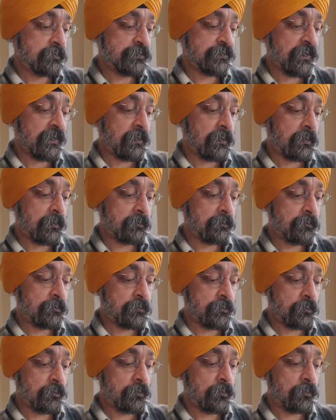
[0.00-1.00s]
chart
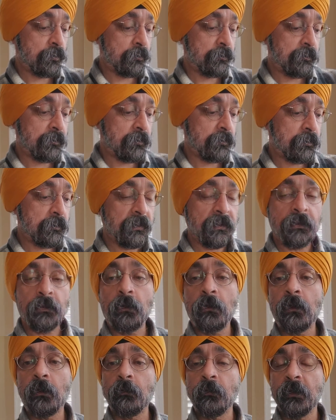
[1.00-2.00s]
shows like
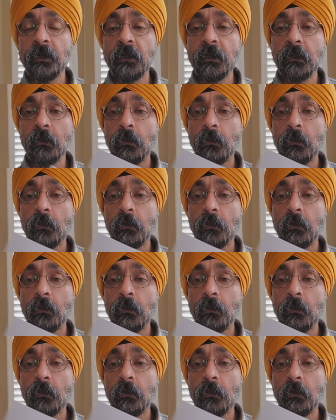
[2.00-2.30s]
how many